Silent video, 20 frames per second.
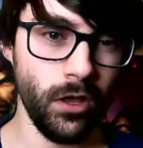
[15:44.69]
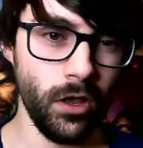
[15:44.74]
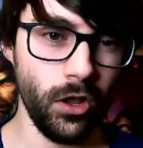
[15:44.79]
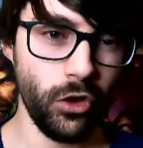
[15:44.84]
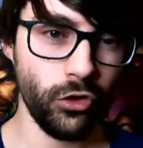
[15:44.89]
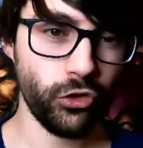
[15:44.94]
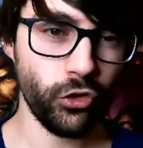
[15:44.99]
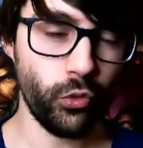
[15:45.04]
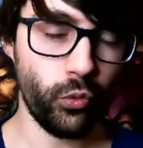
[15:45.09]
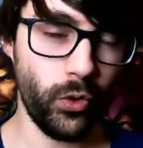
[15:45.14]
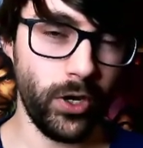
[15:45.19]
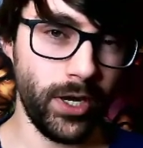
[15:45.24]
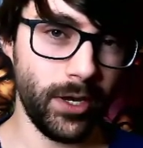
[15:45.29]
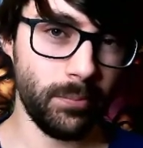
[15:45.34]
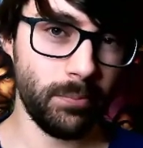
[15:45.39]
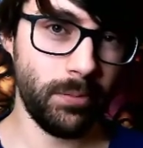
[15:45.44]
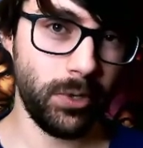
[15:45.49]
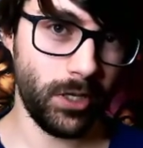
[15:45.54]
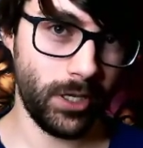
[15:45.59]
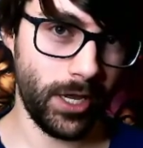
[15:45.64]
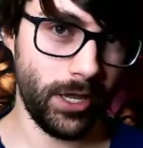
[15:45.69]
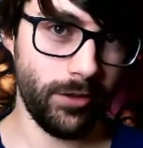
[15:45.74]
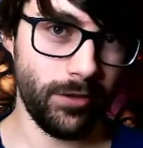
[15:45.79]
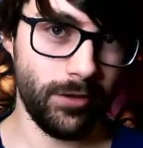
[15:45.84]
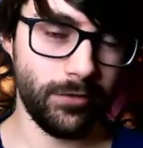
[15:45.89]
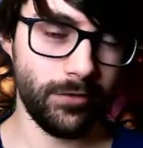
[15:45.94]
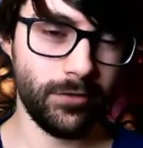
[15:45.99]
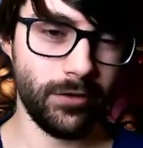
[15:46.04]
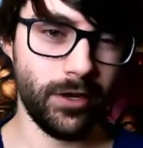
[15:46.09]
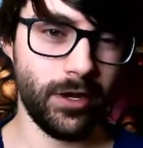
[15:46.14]
So we can play
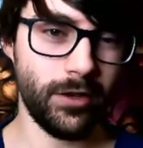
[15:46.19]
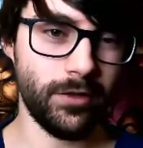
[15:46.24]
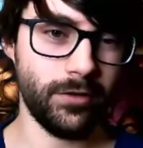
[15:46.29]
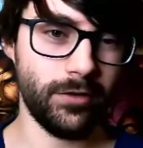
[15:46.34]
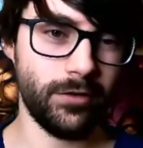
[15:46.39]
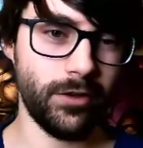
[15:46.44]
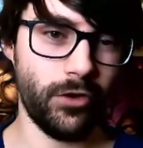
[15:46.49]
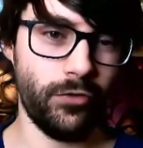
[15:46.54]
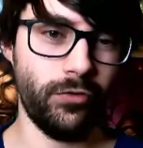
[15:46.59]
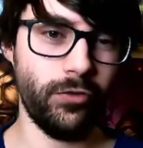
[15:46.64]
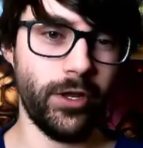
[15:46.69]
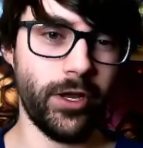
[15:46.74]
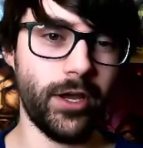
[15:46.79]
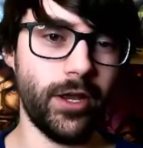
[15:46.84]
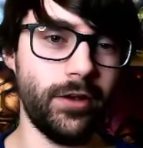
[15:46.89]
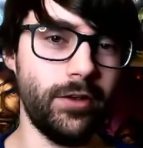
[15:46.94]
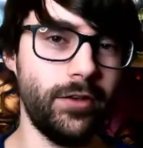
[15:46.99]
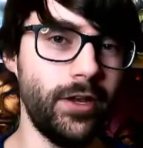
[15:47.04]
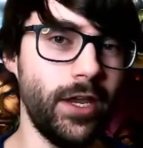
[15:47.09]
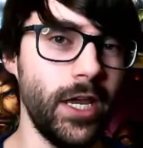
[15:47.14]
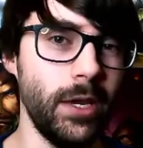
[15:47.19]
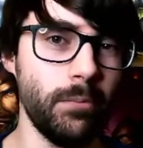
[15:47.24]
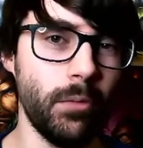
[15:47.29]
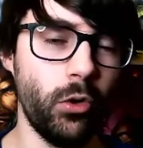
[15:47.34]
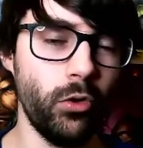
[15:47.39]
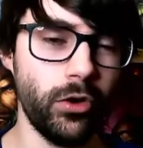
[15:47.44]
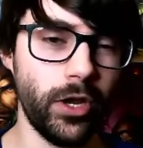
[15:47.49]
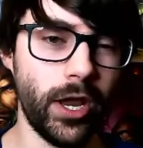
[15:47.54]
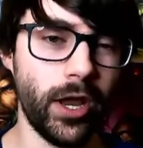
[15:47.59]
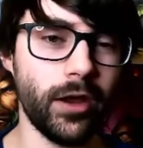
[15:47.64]
this in stuff like a
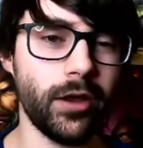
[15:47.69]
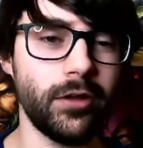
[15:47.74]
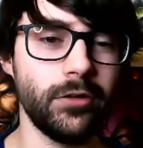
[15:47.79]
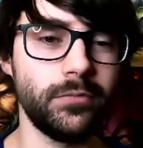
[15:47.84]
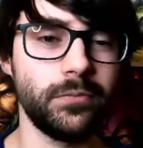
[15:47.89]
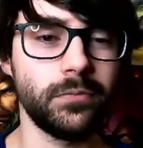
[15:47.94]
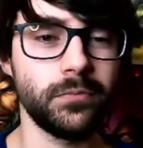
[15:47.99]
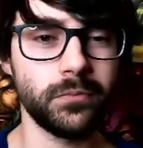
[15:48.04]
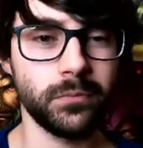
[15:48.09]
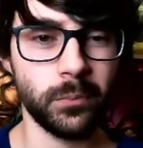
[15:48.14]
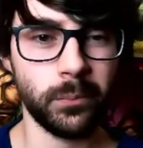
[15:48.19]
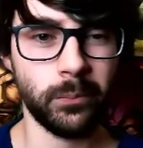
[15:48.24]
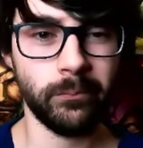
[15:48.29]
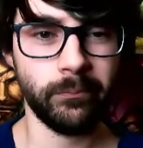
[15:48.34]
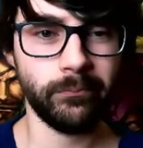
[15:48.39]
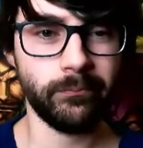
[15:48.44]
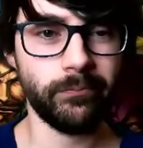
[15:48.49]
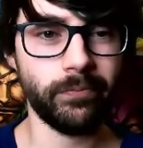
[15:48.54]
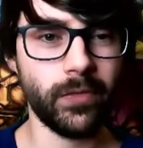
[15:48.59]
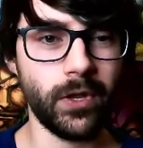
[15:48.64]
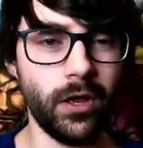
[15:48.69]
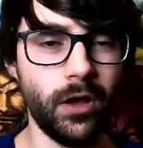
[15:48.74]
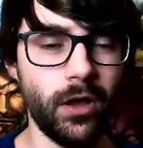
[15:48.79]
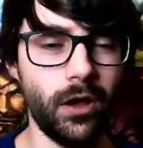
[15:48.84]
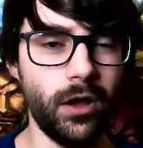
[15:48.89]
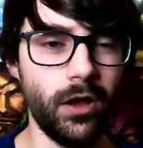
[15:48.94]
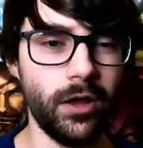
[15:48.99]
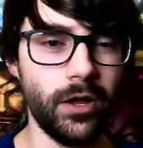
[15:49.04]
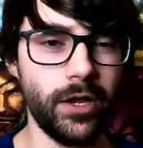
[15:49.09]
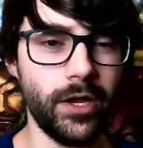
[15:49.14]
Teemo deck.
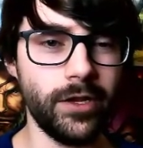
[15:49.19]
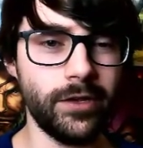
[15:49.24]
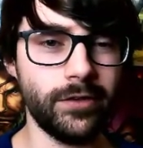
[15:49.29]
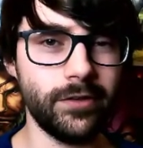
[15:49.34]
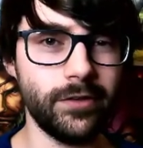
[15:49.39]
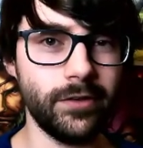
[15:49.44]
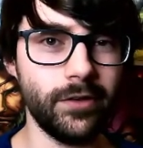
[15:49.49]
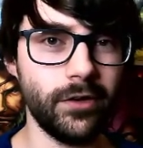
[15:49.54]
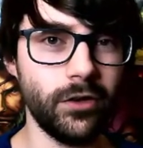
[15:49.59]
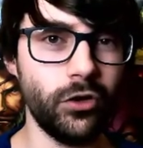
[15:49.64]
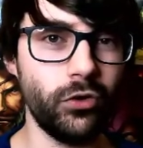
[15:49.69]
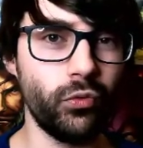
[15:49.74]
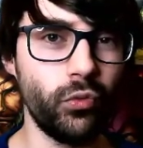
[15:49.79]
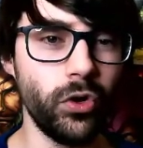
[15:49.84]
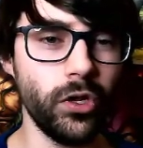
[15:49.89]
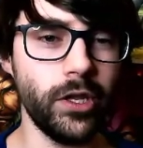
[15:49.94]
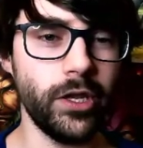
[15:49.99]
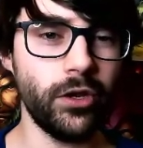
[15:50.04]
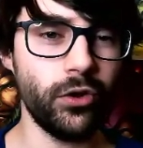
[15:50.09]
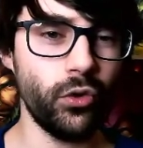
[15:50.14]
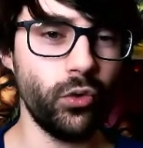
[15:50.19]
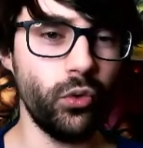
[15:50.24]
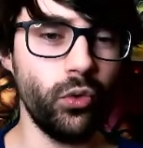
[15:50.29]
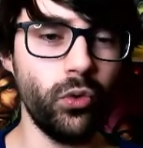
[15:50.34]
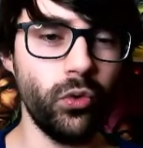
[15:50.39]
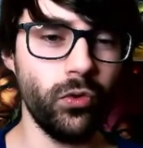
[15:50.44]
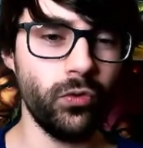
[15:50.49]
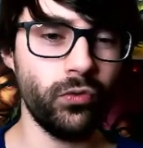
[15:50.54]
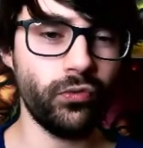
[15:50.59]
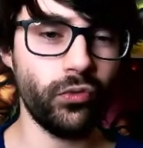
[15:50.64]
It's really
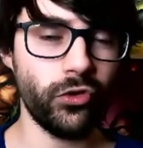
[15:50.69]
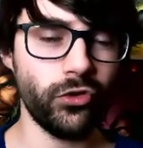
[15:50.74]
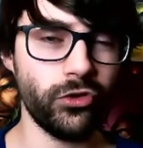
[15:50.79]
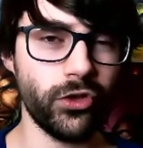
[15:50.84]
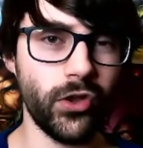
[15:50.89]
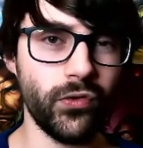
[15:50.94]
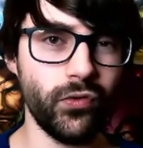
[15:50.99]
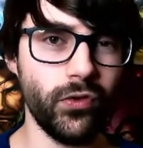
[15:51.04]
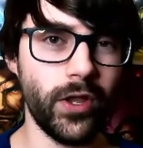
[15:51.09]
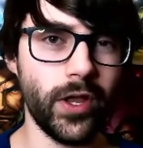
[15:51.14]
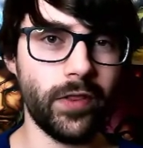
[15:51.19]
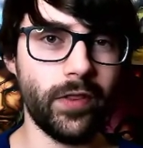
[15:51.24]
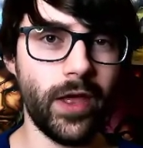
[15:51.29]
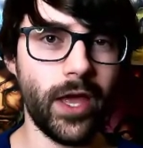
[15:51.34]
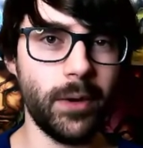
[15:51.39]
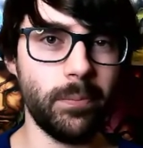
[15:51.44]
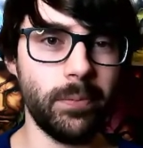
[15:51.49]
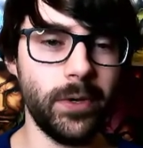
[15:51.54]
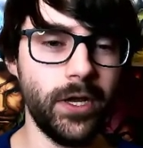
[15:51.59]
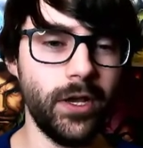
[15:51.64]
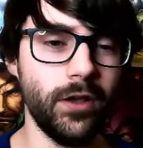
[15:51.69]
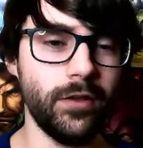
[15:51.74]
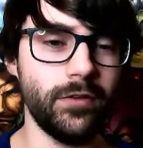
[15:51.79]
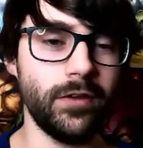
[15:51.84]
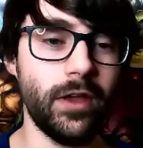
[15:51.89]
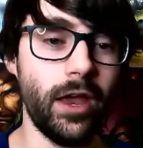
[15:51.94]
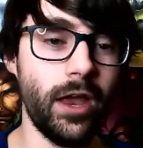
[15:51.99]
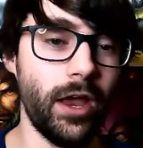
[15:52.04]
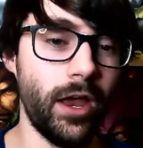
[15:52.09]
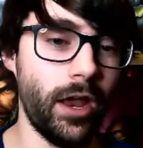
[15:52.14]
cool for stuff like that because
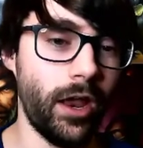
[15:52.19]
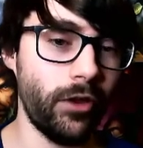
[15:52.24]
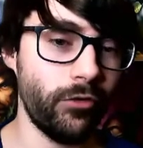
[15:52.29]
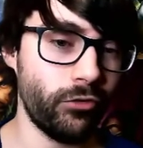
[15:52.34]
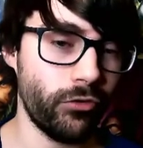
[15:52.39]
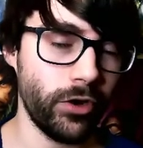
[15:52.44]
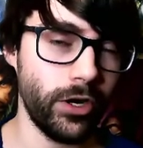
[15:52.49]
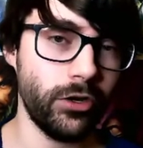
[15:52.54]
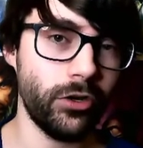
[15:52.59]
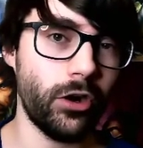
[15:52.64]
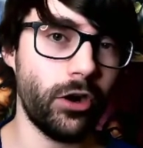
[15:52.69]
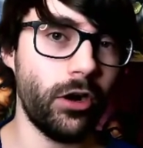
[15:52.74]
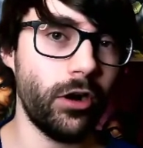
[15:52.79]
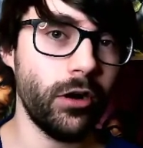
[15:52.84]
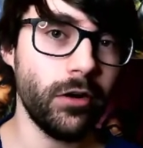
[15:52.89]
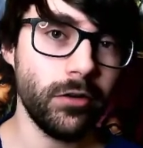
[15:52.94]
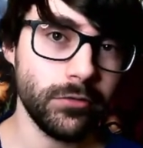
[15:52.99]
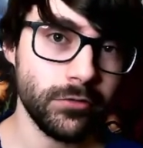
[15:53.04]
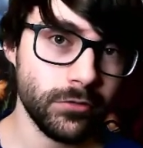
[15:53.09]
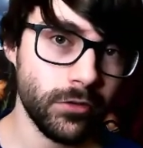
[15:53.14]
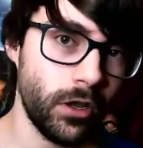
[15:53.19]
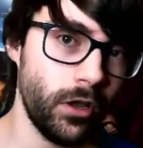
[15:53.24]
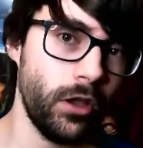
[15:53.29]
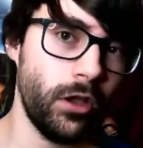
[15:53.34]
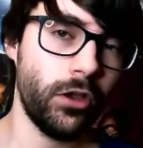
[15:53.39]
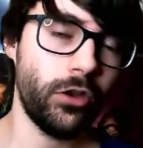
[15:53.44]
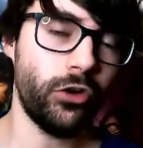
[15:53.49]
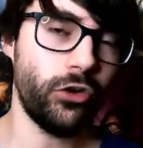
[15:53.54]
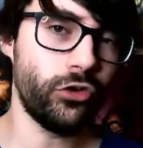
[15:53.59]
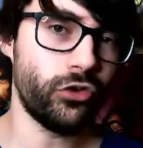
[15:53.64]
every turn
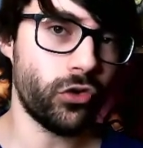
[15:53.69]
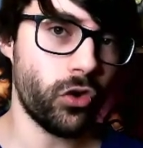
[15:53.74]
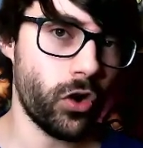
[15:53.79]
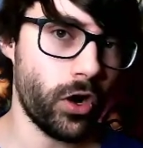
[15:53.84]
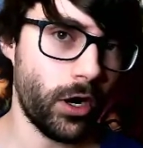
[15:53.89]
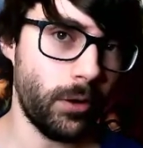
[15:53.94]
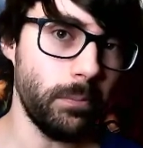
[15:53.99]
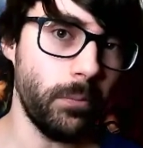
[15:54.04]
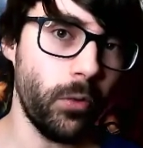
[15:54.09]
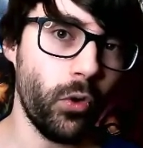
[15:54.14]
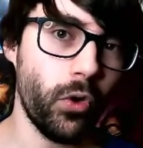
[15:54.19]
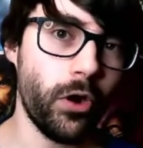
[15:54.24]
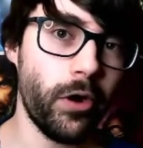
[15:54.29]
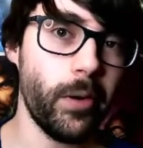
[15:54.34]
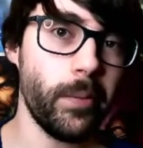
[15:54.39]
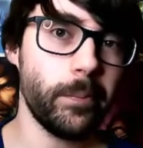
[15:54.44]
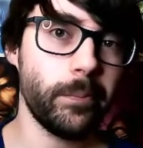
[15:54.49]
you're drawing more,